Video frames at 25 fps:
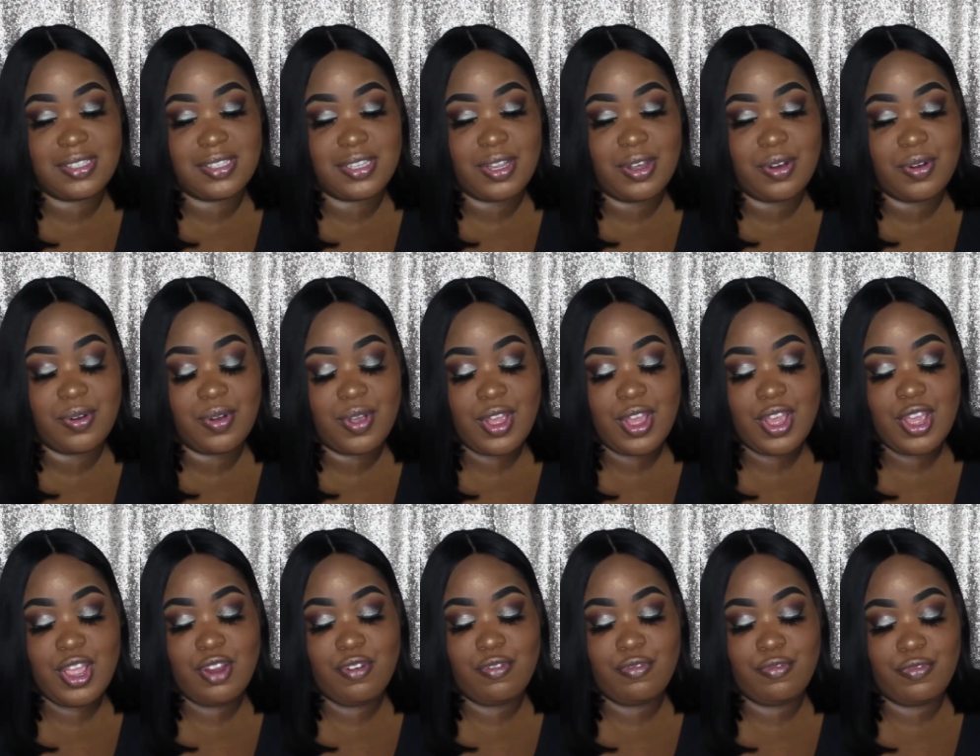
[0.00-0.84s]
so
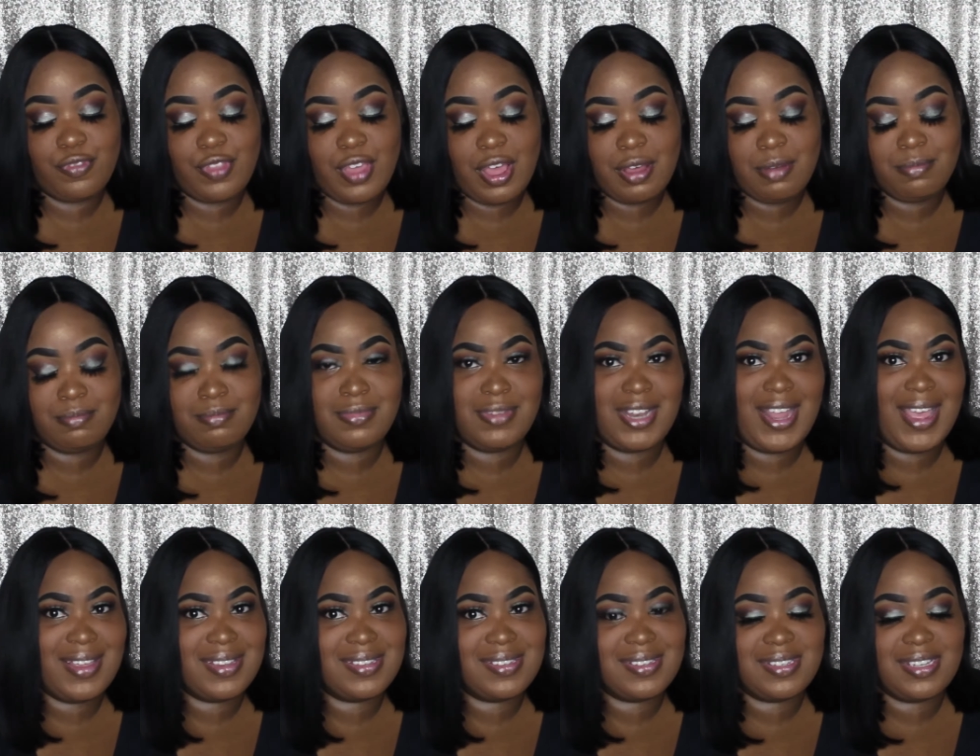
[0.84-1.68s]
the
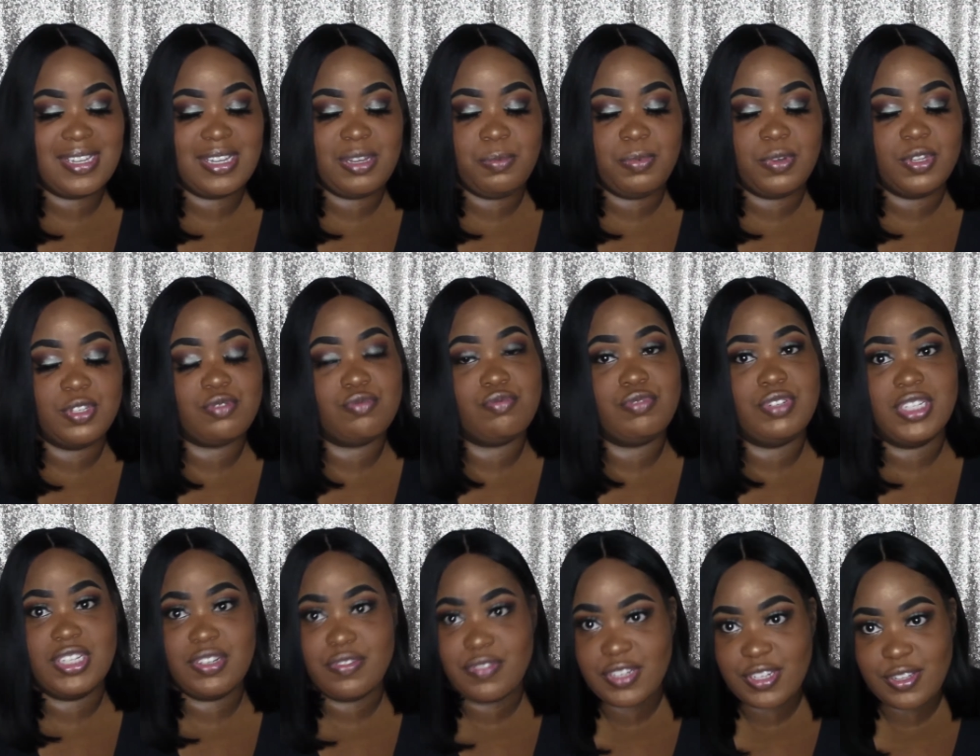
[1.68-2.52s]
next scene was
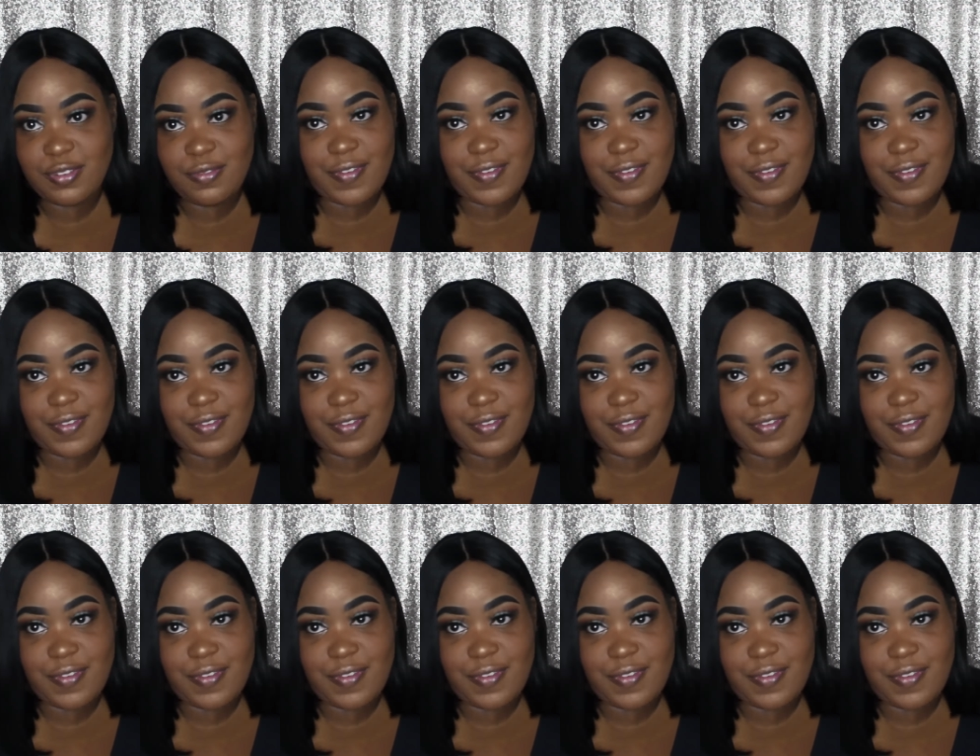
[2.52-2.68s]
really, really